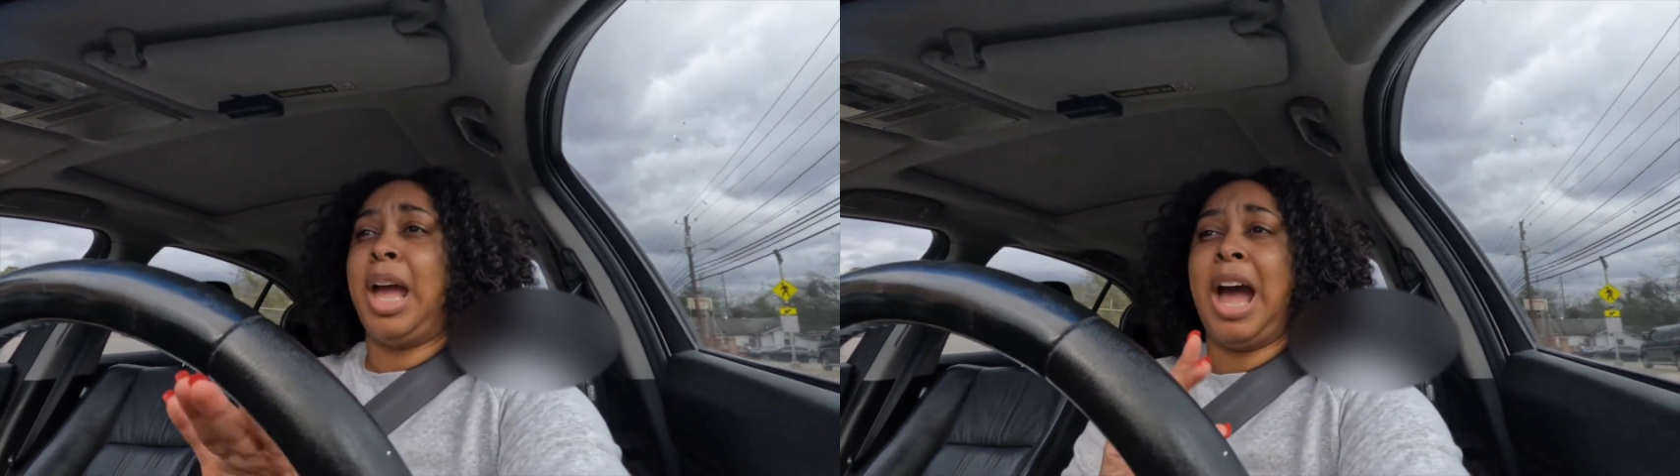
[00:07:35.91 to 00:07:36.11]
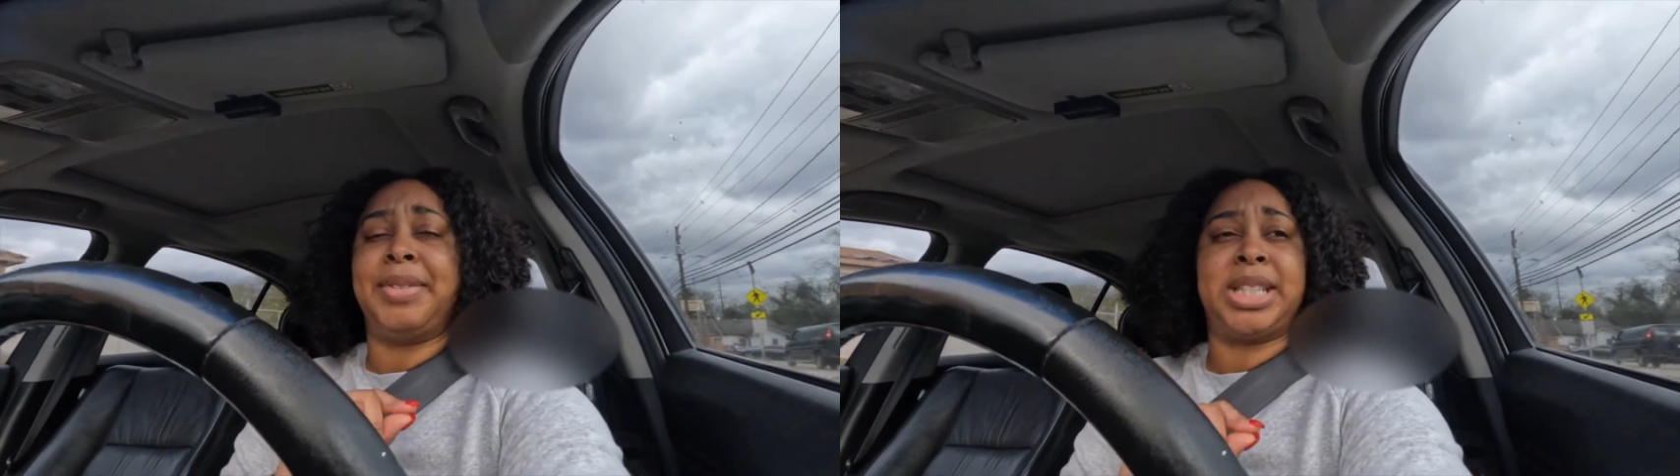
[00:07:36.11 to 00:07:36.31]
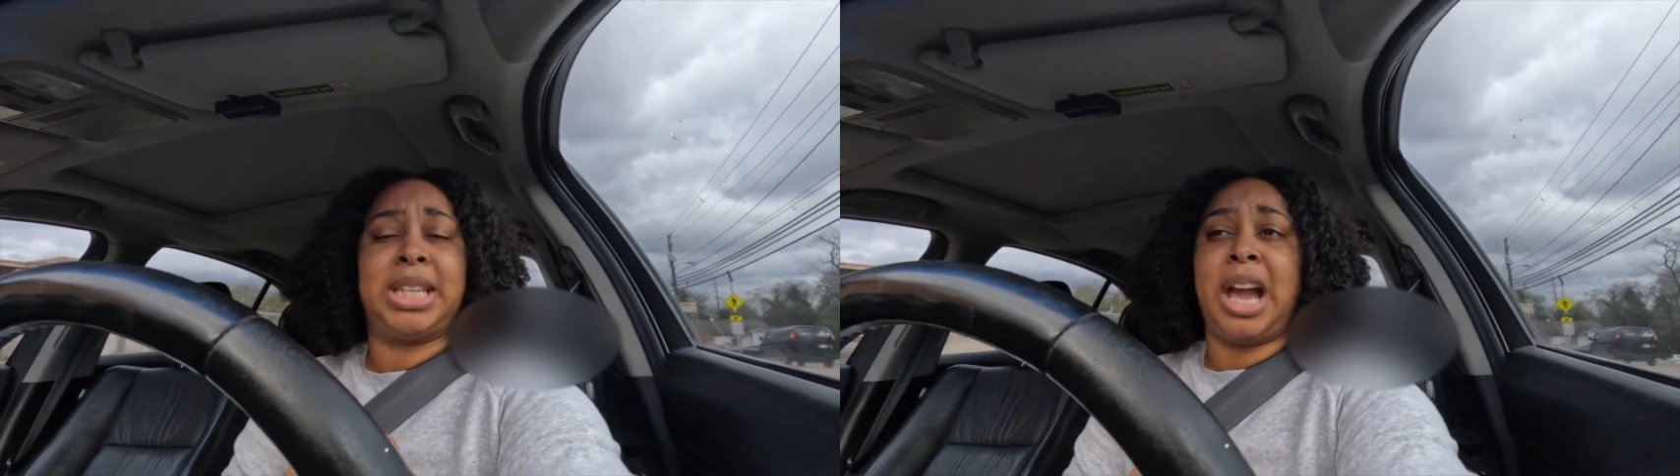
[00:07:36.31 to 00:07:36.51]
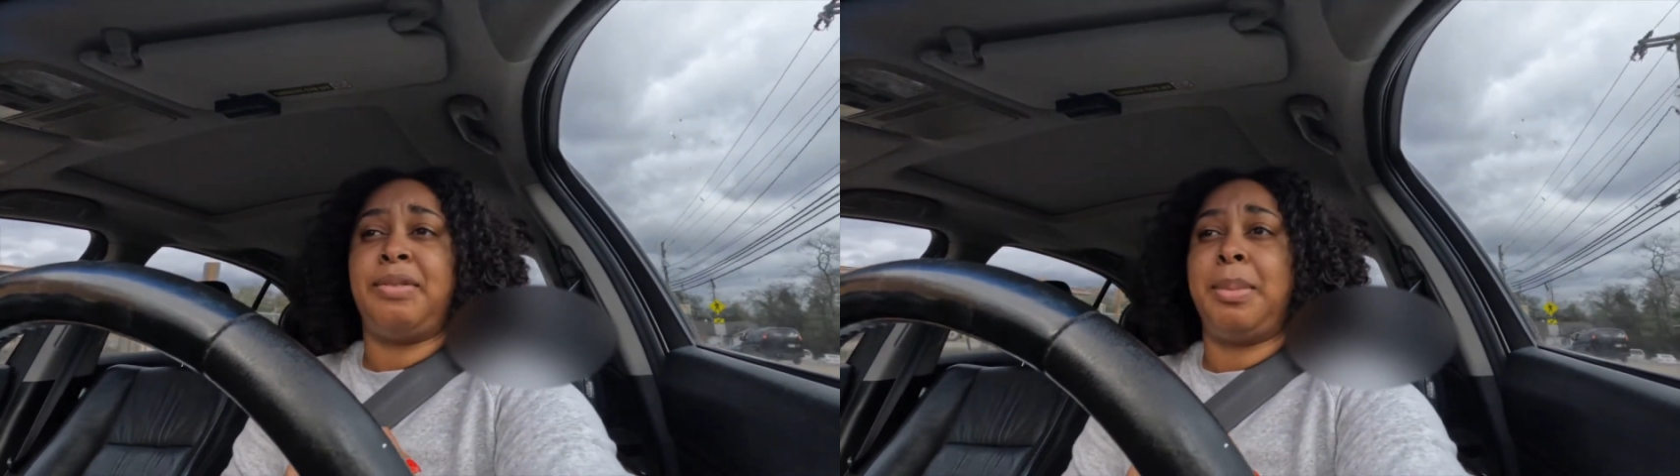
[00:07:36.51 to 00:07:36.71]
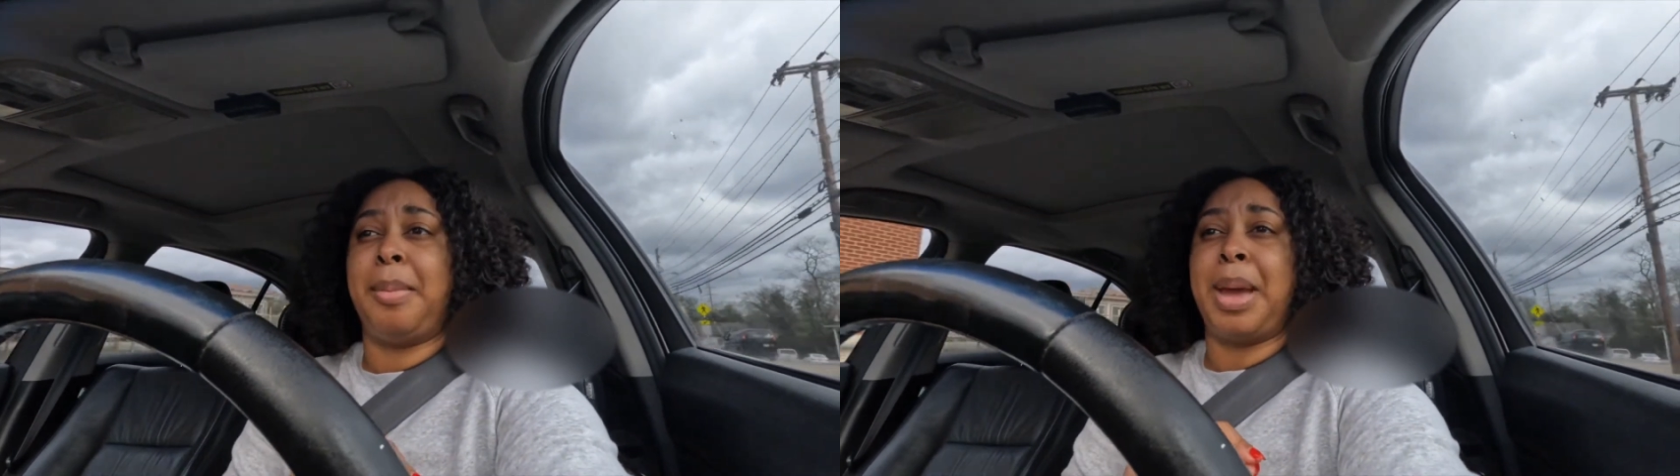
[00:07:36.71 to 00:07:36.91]
have a
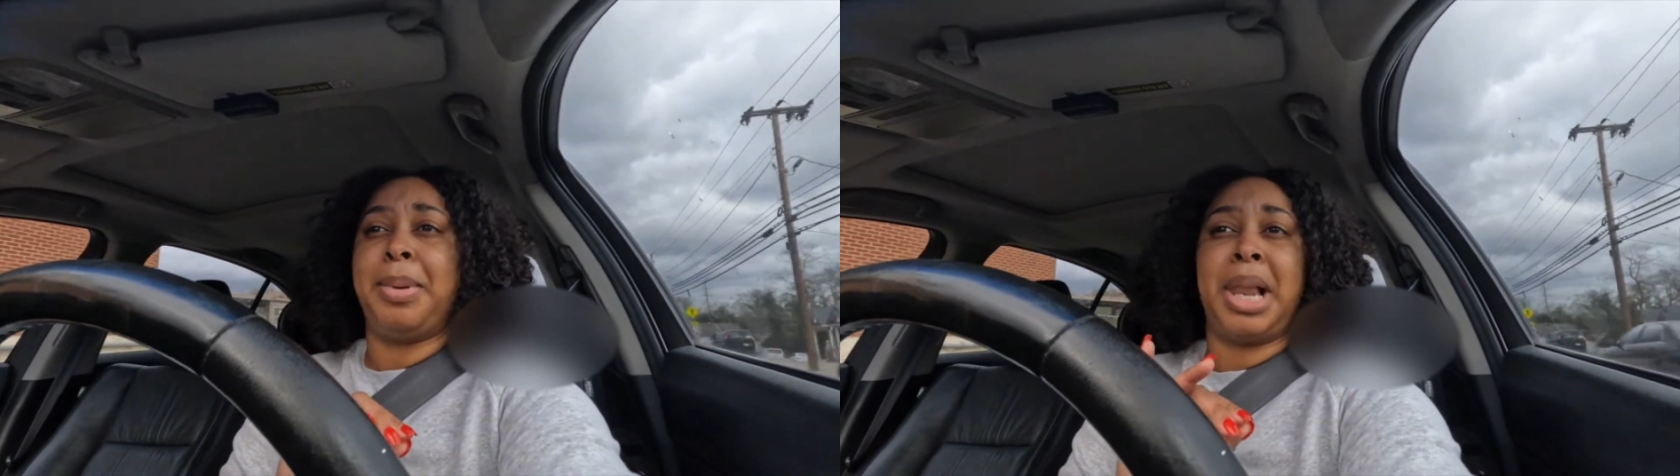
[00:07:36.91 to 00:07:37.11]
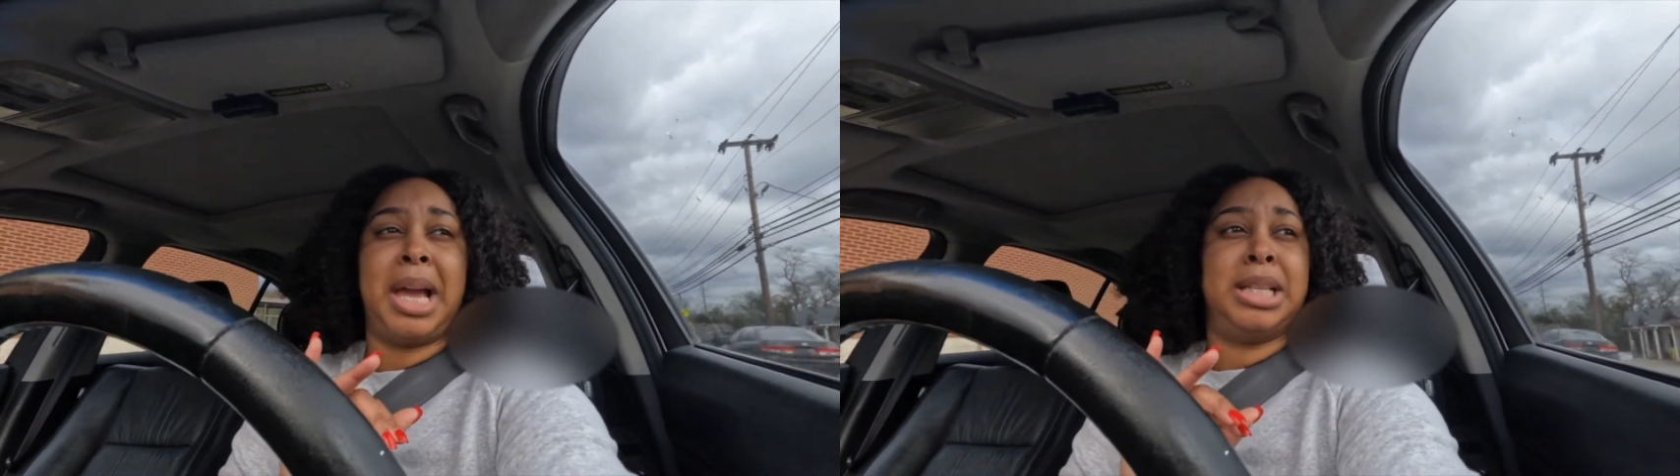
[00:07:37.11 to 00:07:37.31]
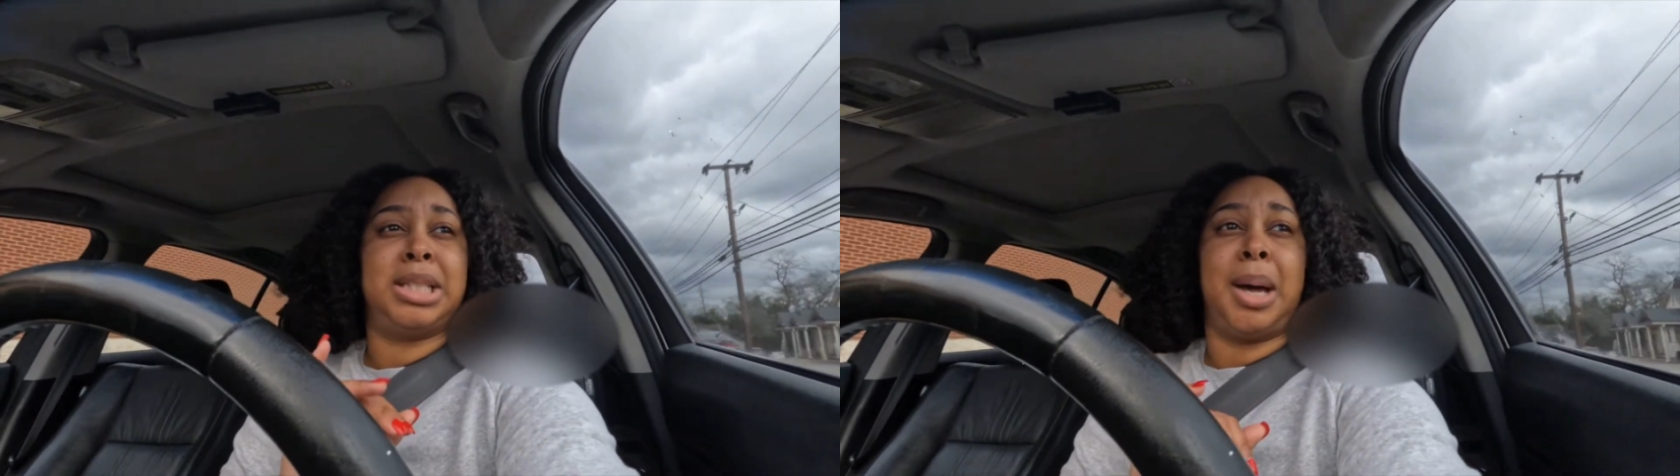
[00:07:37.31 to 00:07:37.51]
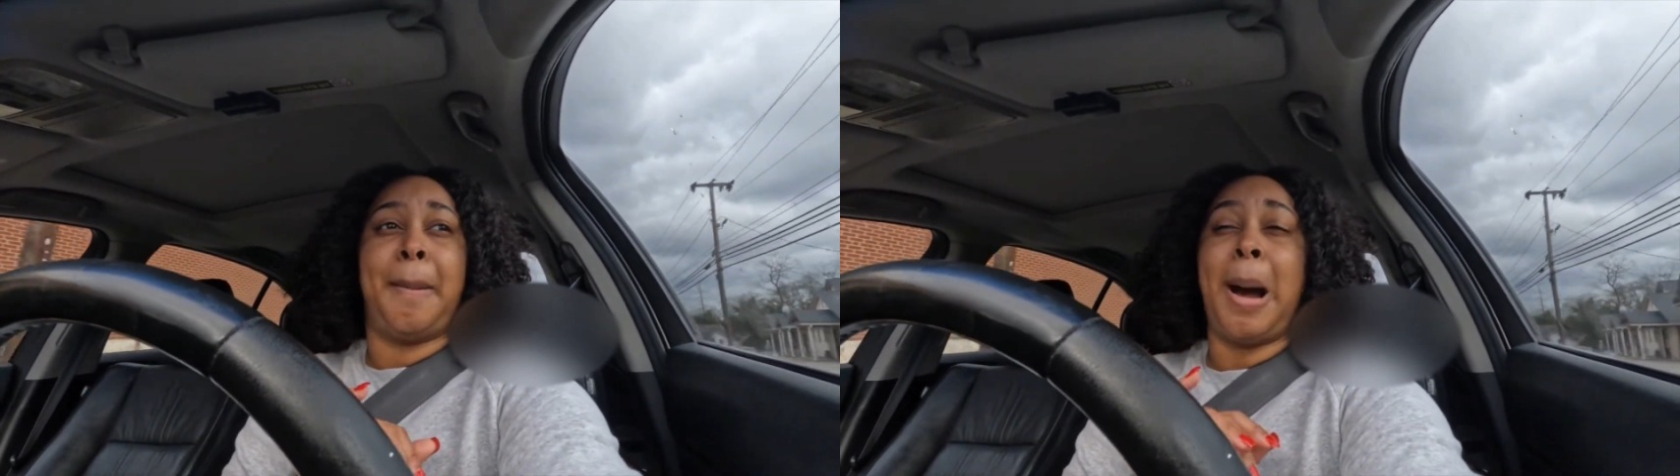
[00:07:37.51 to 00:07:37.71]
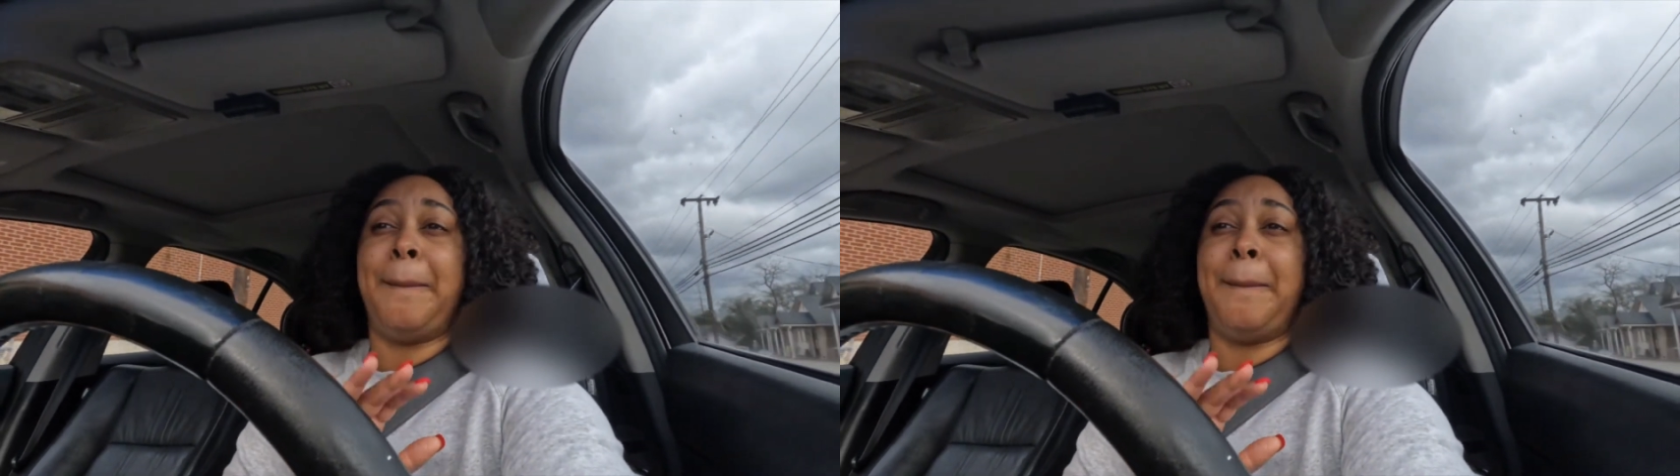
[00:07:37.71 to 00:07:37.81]
snack for my baby like so